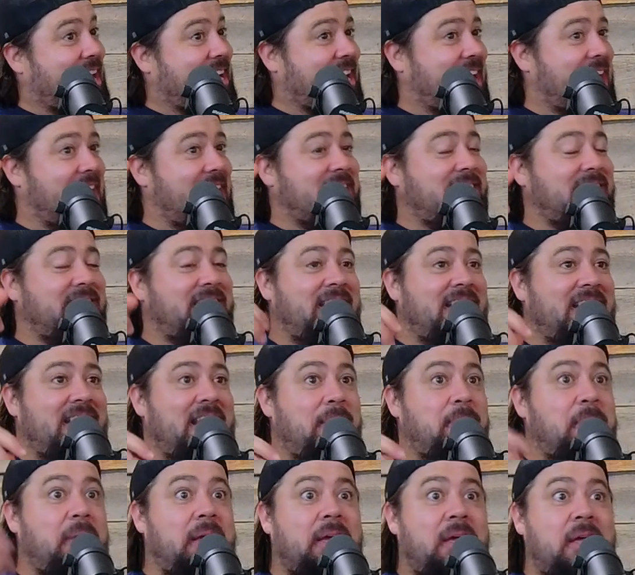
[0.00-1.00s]
kind of hesitant.
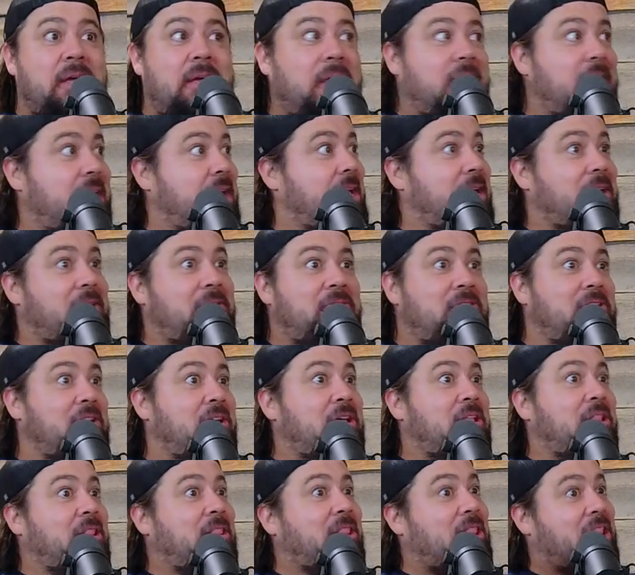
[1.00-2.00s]
I'm like,
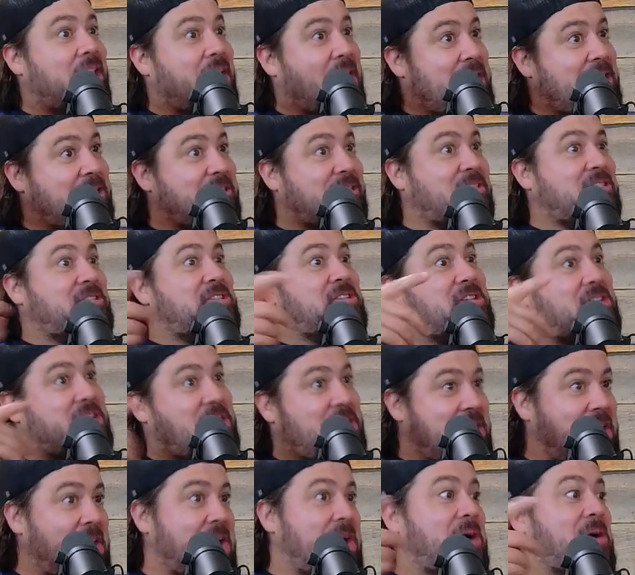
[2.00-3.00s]
let's
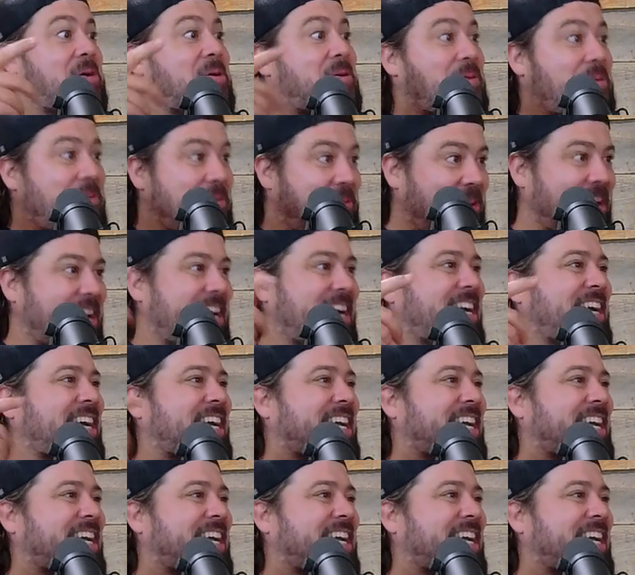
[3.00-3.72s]
go